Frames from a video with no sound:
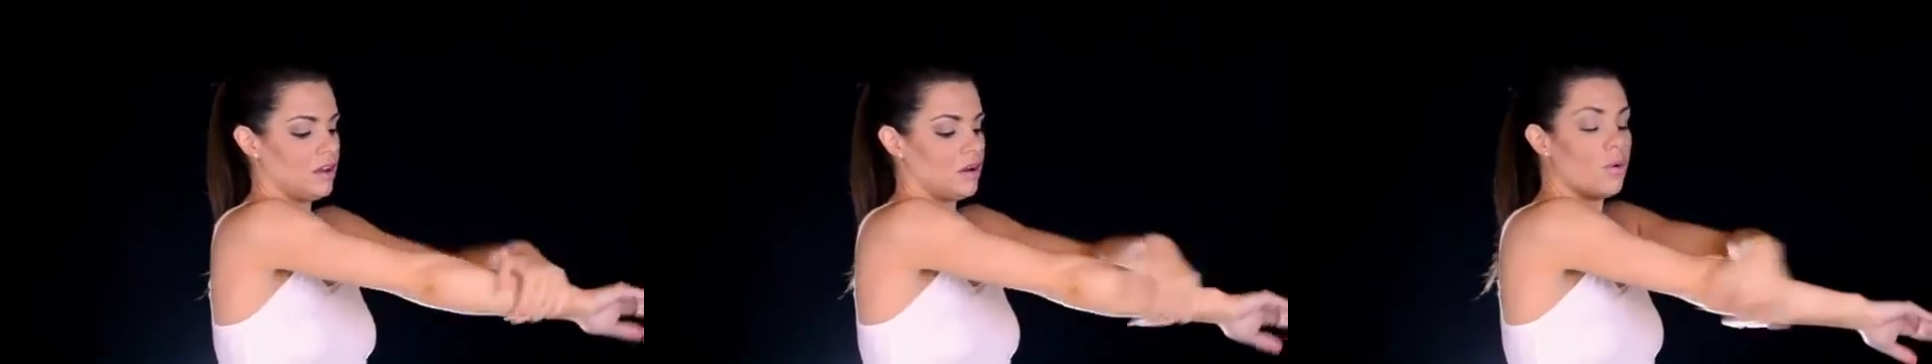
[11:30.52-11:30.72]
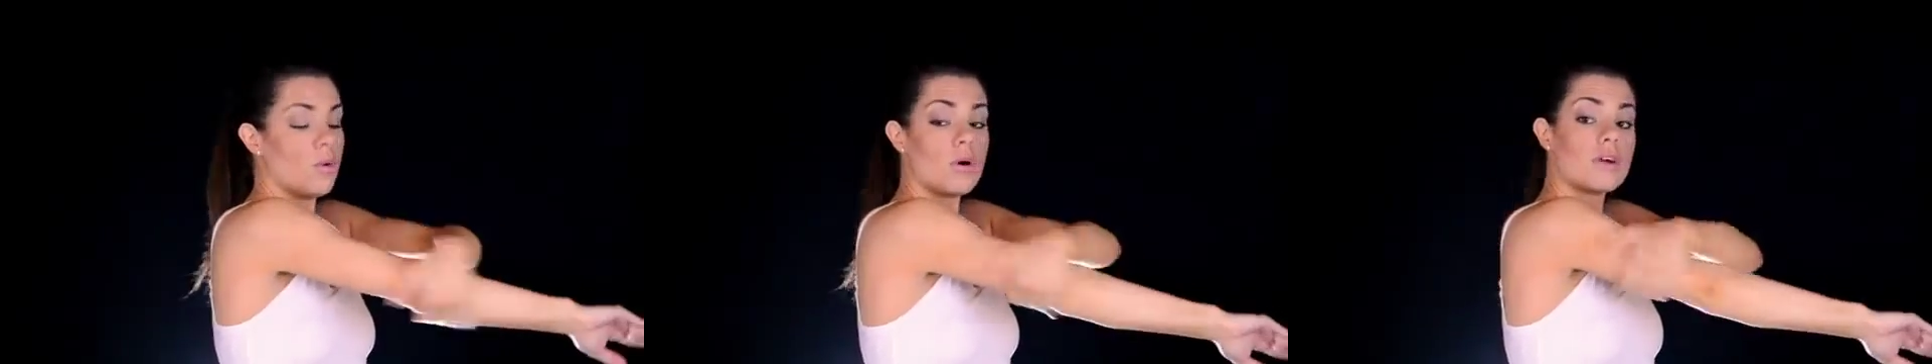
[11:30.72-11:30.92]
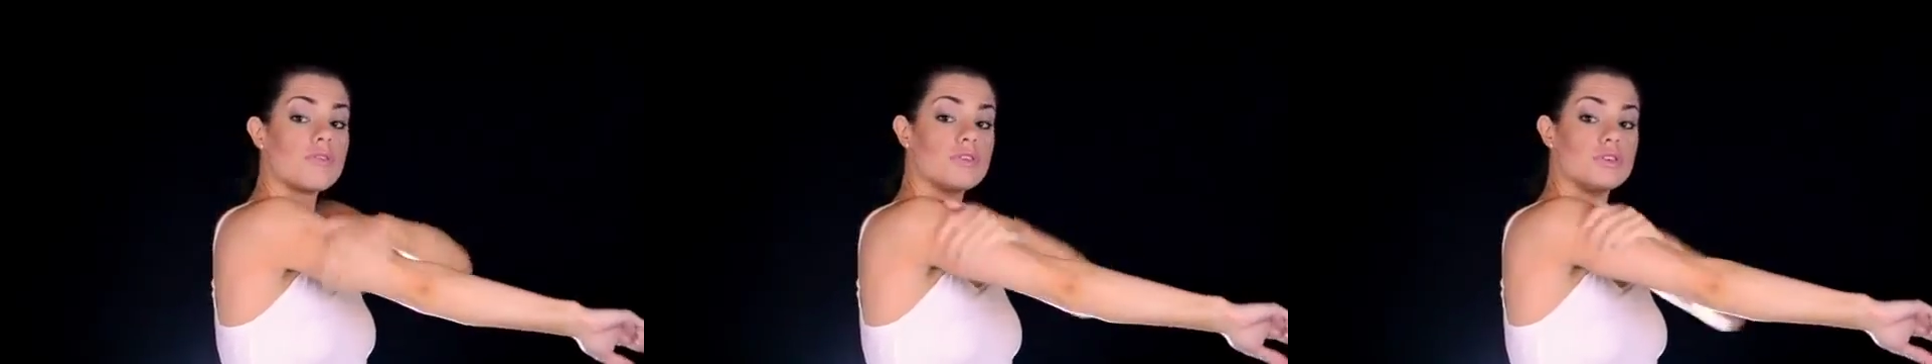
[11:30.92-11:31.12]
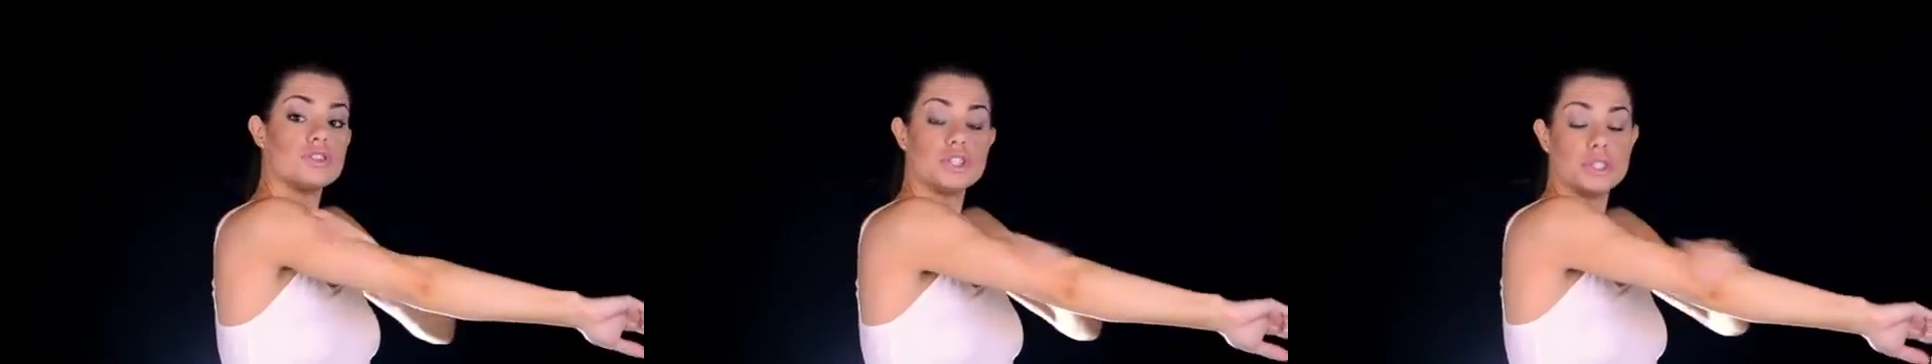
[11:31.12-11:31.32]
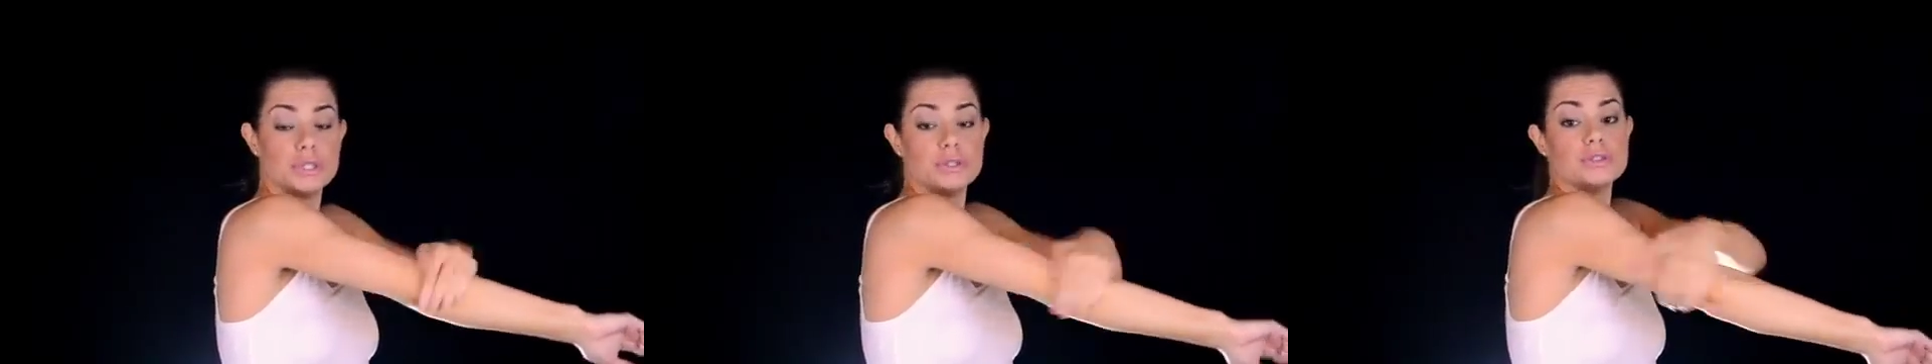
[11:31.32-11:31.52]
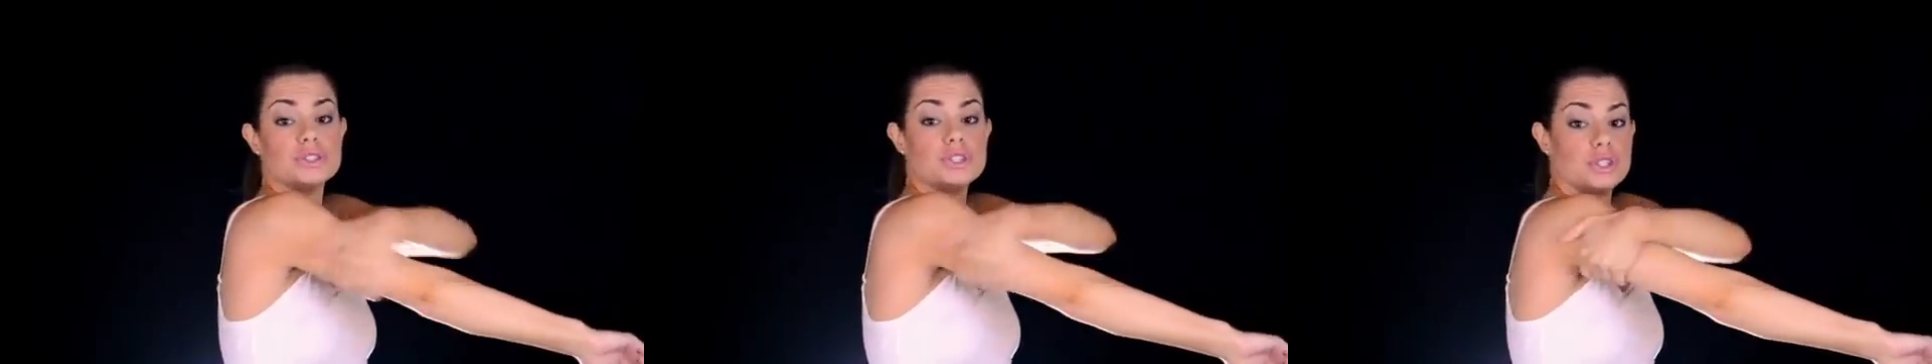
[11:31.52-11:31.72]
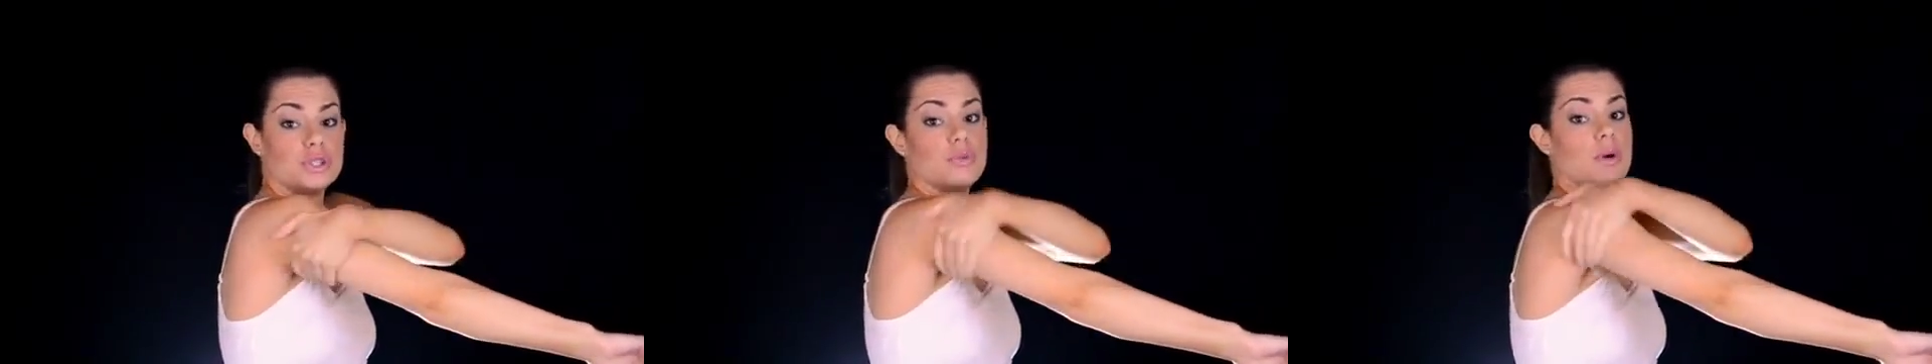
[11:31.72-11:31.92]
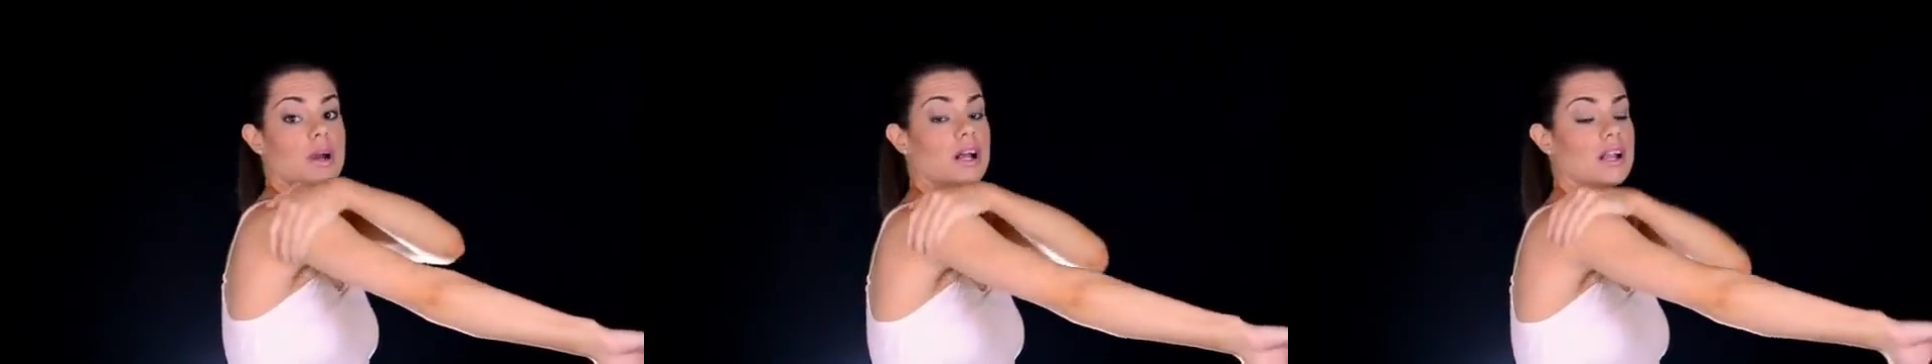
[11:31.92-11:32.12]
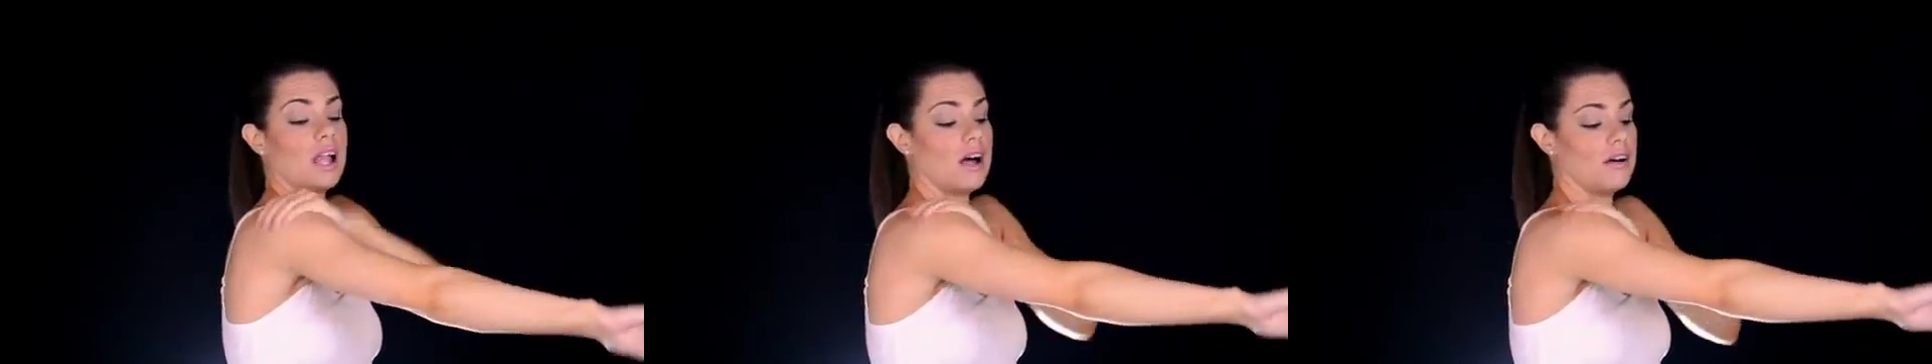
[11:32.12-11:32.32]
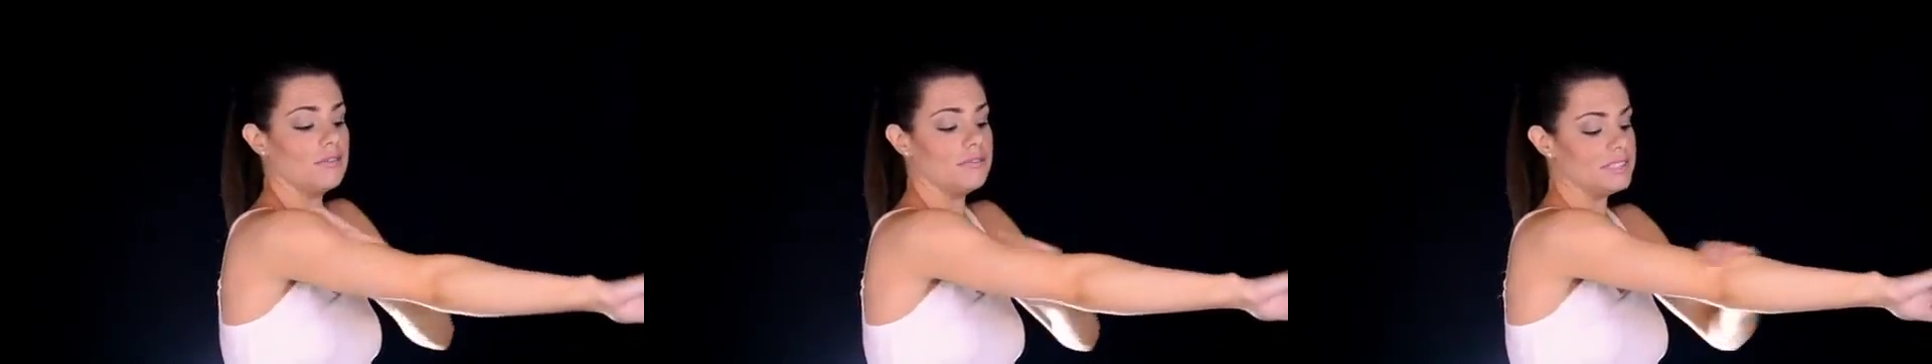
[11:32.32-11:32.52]
Or if you choose, you could wear
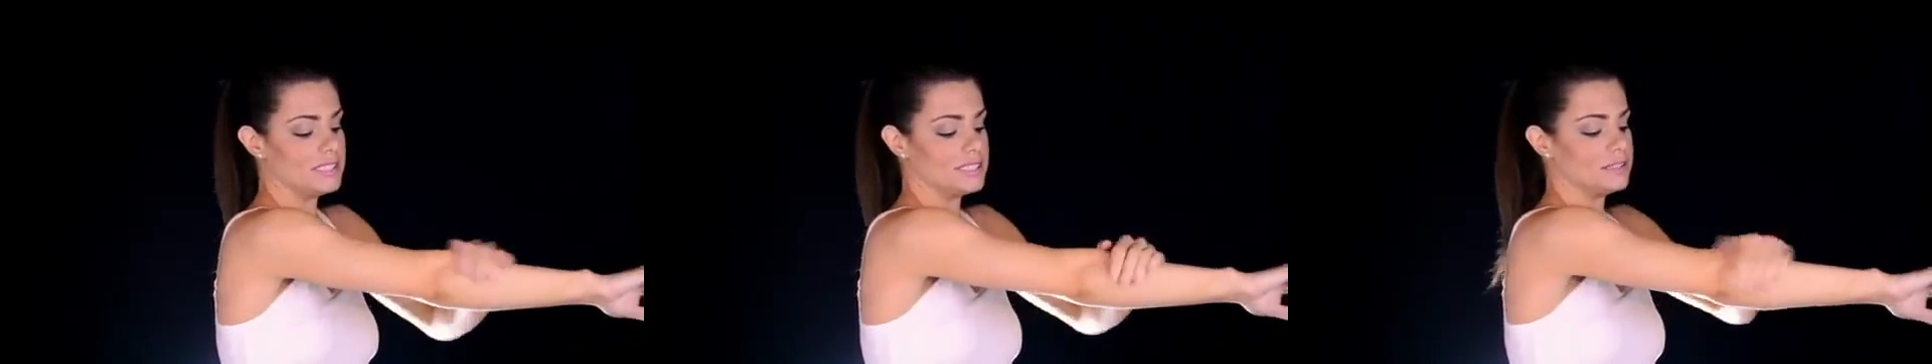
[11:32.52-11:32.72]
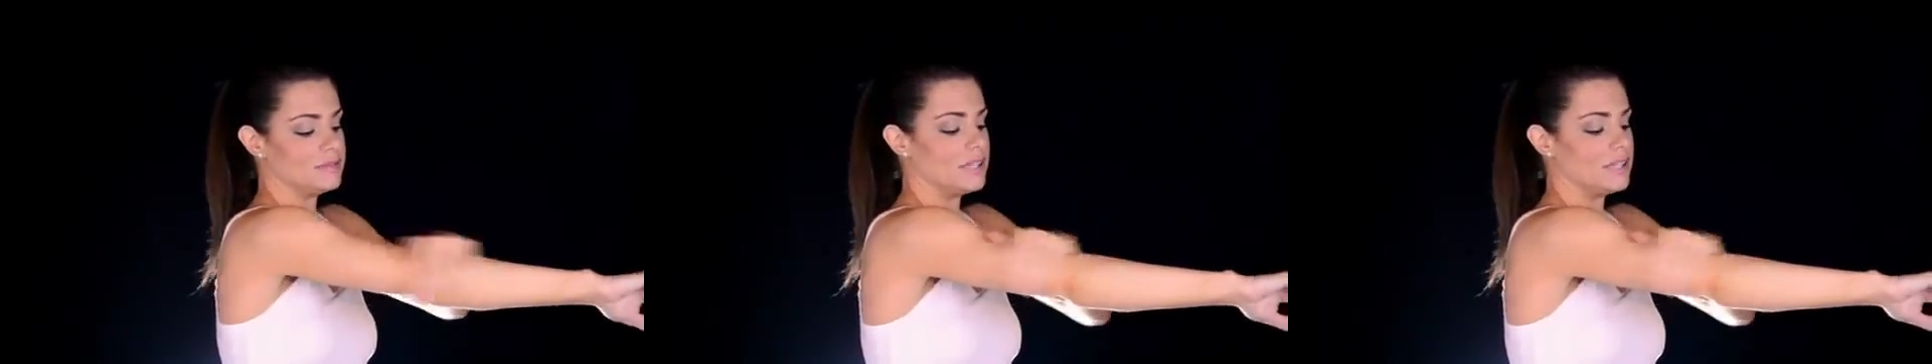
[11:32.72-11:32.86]
gloves.